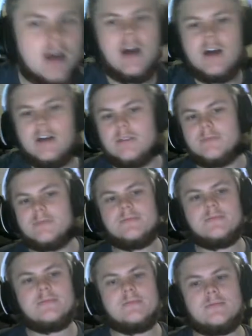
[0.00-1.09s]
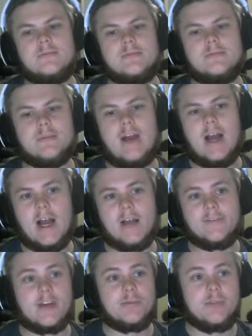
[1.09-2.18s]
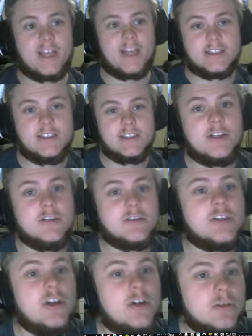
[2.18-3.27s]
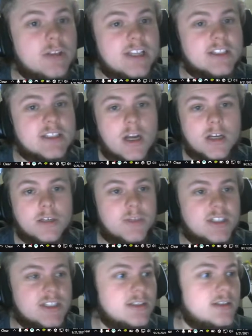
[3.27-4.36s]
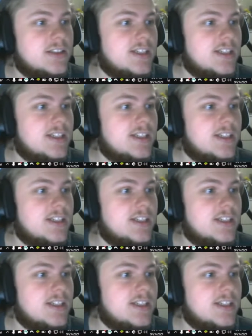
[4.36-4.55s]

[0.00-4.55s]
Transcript: Um, I've got to play Galaxy of Heroes, so let's document it.